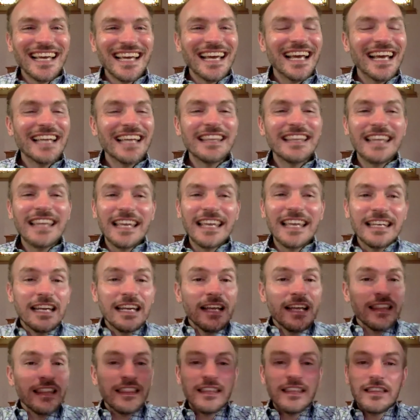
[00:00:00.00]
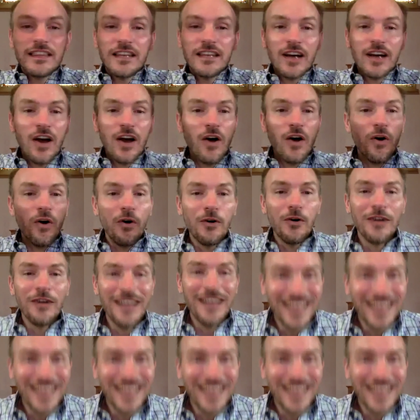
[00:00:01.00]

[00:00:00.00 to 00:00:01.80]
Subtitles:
And then the whole